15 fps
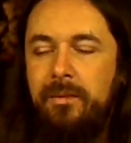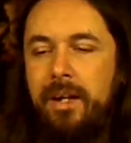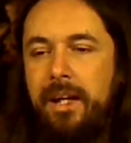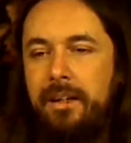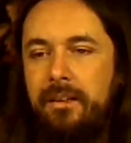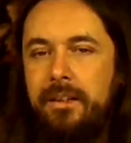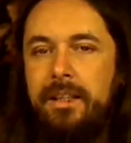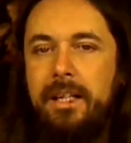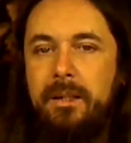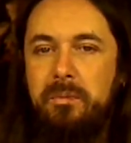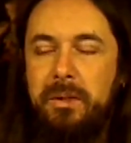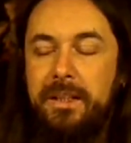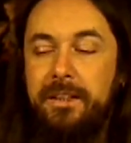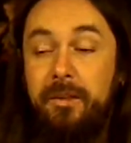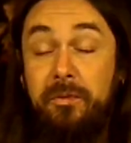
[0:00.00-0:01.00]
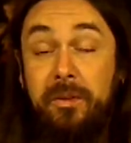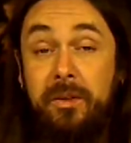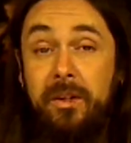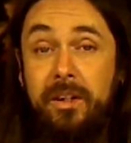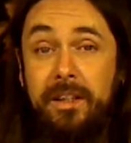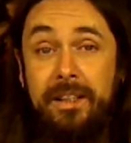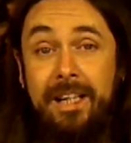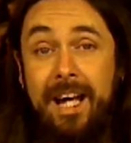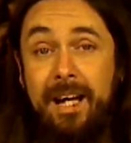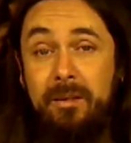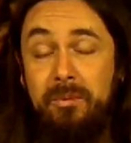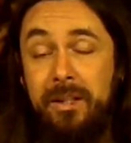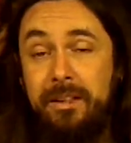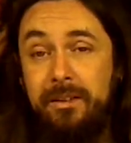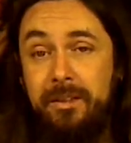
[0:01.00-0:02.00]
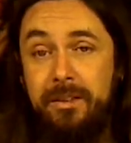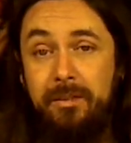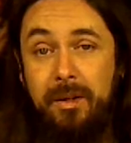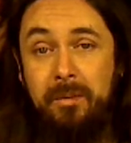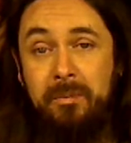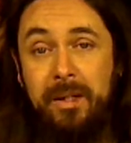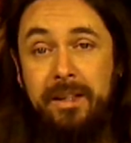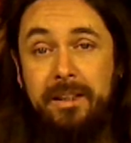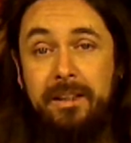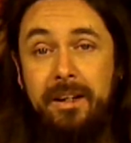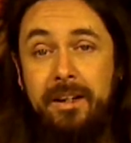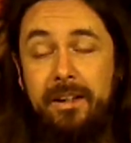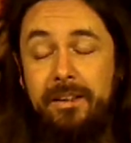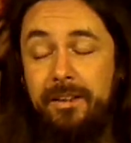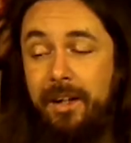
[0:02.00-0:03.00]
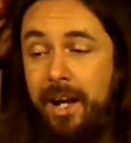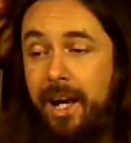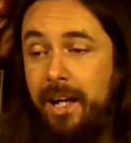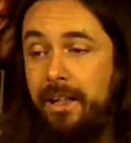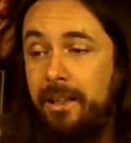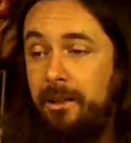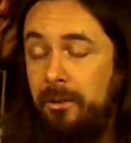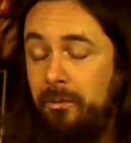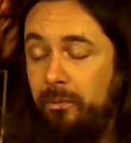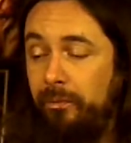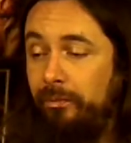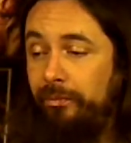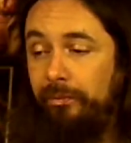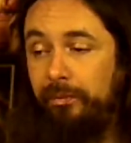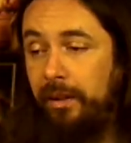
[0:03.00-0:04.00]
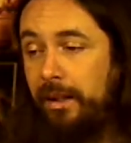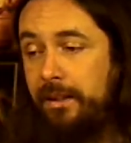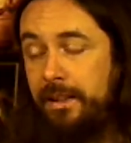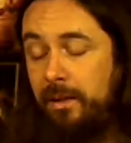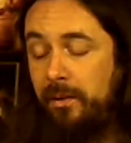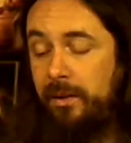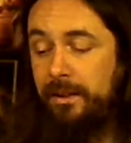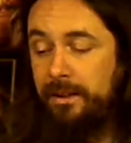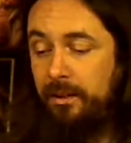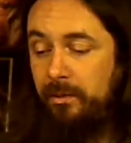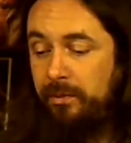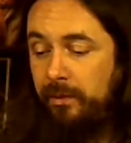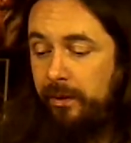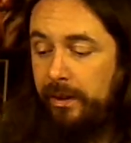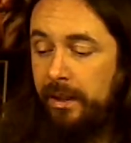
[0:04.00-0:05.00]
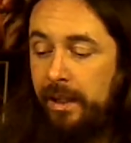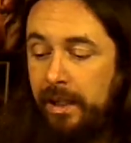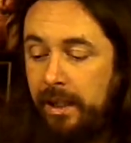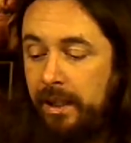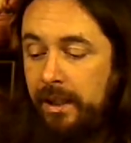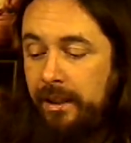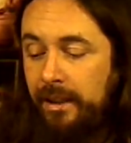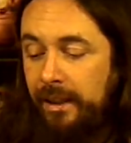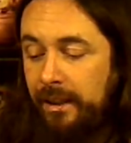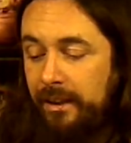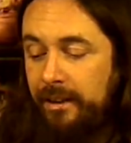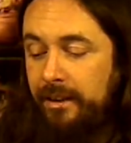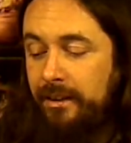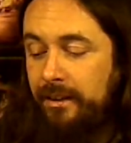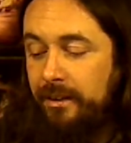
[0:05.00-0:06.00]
Well, that depends if you're on a nine month or twelve month contract and so on and so forth. Like